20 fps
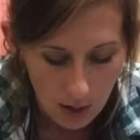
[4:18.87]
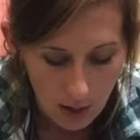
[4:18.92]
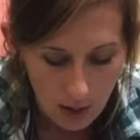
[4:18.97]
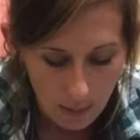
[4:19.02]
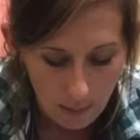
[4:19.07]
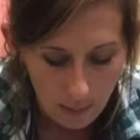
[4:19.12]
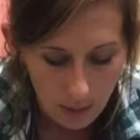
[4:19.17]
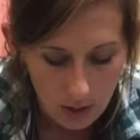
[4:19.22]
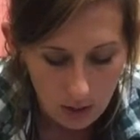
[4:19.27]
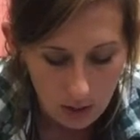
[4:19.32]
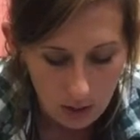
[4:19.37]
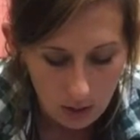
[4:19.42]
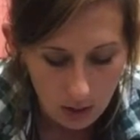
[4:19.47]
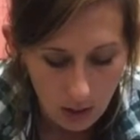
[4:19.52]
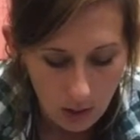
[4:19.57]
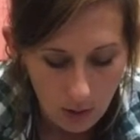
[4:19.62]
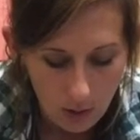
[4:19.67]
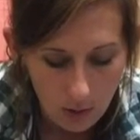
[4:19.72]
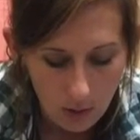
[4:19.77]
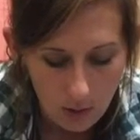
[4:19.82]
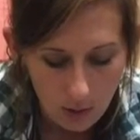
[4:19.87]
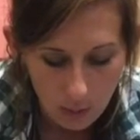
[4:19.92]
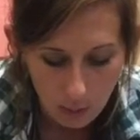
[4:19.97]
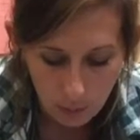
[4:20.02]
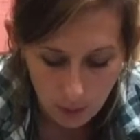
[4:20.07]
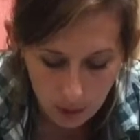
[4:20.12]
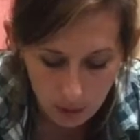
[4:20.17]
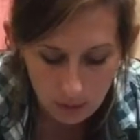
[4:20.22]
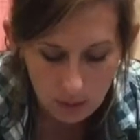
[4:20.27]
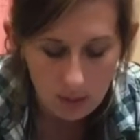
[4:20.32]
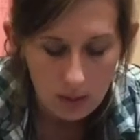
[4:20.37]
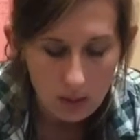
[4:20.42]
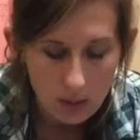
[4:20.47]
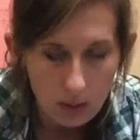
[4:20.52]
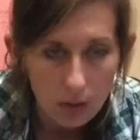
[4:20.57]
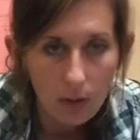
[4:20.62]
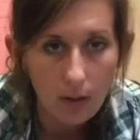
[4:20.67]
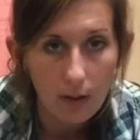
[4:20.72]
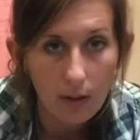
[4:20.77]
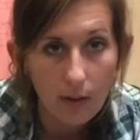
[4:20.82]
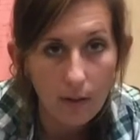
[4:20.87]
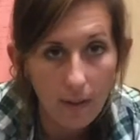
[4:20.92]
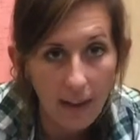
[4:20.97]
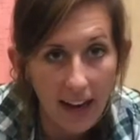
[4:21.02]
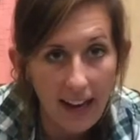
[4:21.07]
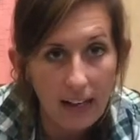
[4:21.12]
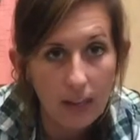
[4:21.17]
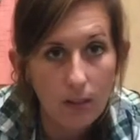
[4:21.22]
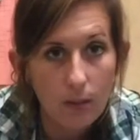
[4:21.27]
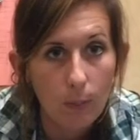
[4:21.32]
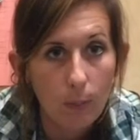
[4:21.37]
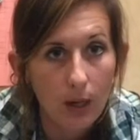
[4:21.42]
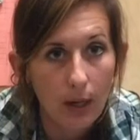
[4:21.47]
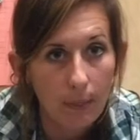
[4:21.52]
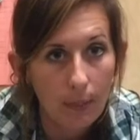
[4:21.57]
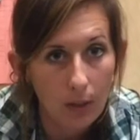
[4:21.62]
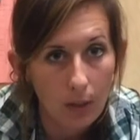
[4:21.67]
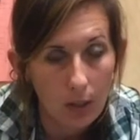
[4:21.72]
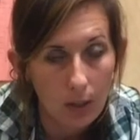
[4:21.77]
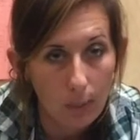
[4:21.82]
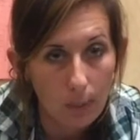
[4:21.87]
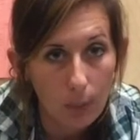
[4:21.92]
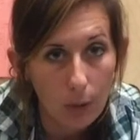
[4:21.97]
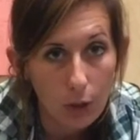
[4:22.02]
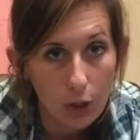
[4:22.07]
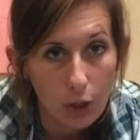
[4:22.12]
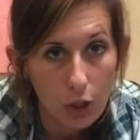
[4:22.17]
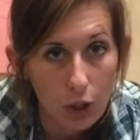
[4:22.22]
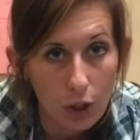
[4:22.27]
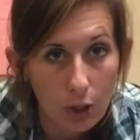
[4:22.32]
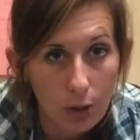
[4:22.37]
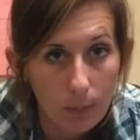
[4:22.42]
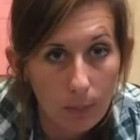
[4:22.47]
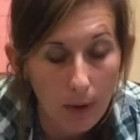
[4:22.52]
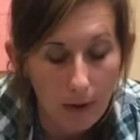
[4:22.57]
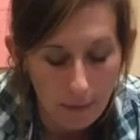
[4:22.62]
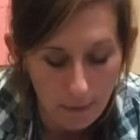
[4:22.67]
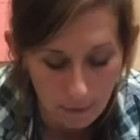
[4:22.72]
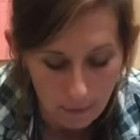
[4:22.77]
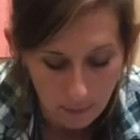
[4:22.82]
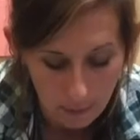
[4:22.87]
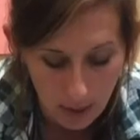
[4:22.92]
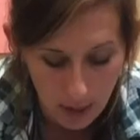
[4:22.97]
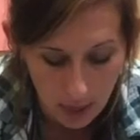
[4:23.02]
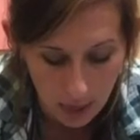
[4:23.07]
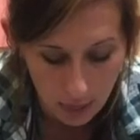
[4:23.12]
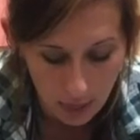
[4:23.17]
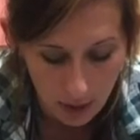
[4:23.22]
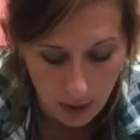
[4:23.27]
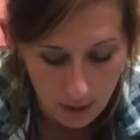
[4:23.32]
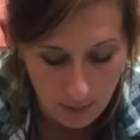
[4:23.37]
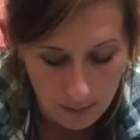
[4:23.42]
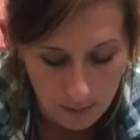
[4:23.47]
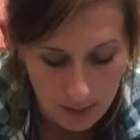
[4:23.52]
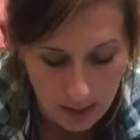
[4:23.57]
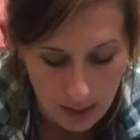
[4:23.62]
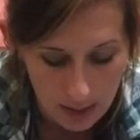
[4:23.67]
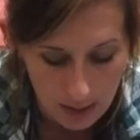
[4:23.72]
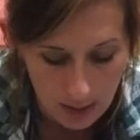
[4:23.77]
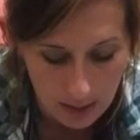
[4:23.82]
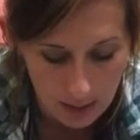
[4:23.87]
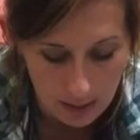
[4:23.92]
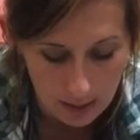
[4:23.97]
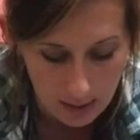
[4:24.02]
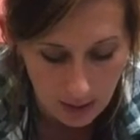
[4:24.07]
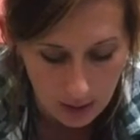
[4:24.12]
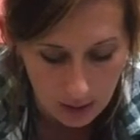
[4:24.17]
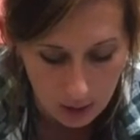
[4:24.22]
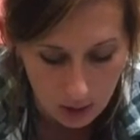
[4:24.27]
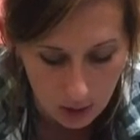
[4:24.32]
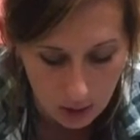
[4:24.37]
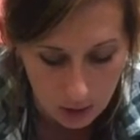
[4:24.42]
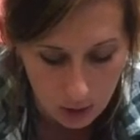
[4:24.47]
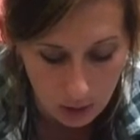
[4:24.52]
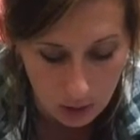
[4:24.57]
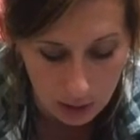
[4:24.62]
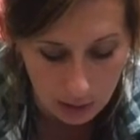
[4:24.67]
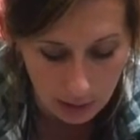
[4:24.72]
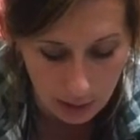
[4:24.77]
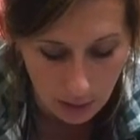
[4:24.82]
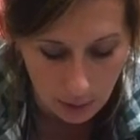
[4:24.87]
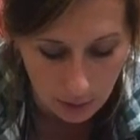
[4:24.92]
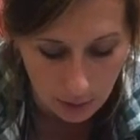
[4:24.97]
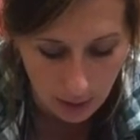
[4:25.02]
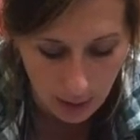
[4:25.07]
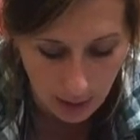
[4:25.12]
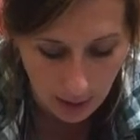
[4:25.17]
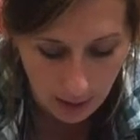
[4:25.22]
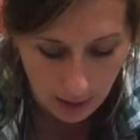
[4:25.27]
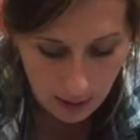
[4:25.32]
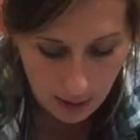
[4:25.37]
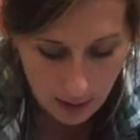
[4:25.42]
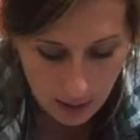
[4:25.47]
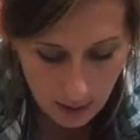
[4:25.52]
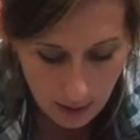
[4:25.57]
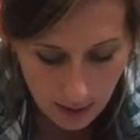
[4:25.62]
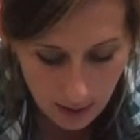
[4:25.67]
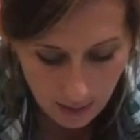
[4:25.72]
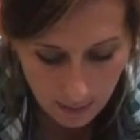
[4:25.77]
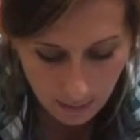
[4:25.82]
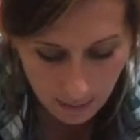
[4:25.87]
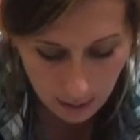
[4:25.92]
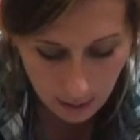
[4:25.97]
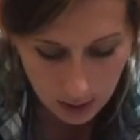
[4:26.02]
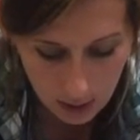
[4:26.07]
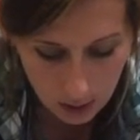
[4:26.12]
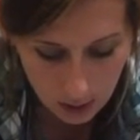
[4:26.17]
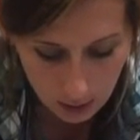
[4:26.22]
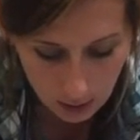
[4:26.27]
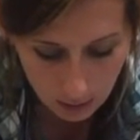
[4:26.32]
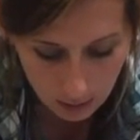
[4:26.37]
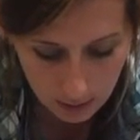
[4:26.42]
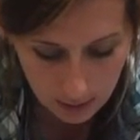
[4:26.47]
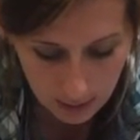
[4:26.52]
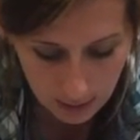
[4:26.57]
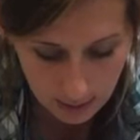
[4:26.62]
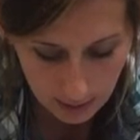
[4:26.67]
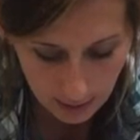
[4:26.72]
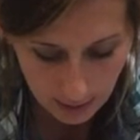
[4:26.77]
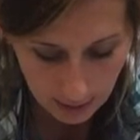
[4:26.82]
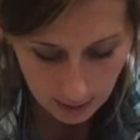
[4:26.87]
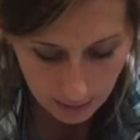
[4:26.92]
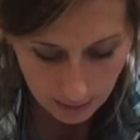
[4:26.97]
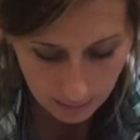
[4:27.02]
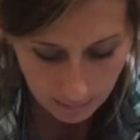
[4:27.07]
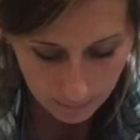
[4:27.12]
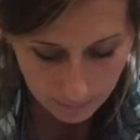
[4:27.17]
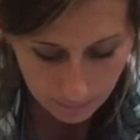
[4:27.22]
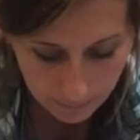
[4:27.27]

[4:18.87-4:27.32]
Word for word: And by slow, the wheel's still going fast, but I'm gonna push my, my thumbs into the center slowly. Very slow and steady.